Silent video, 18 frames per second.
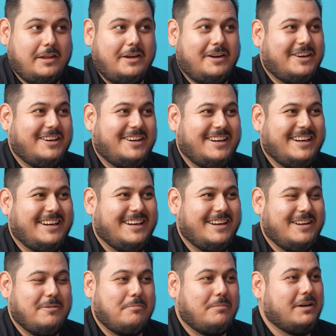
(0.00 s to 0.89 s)
they are,
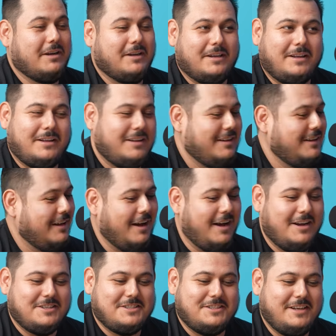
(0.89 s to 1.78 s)
but.
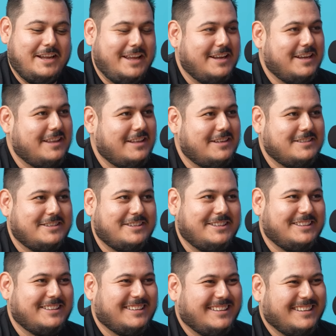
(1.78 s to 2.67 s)
Gosh dang it, that's
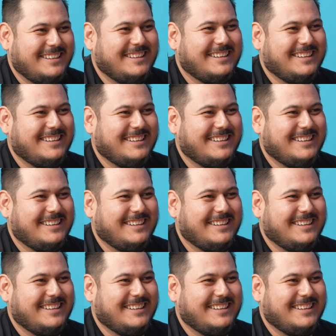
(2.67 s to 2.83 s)
good.